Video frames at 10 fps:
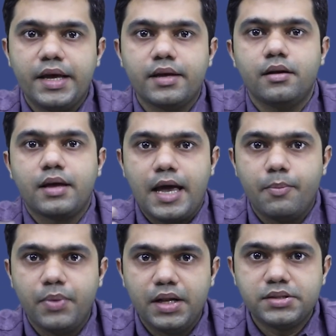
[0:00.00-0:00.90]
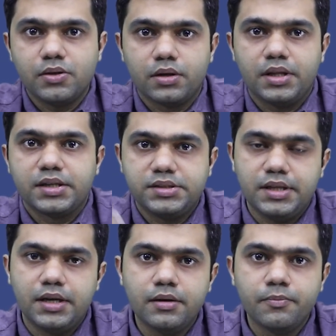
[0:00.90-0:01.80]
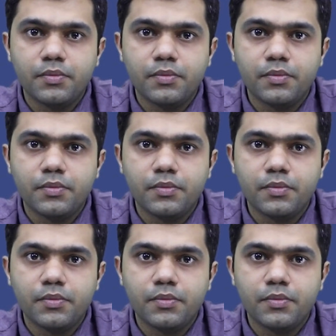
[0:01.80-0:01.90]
like Campbell's or Takjidan.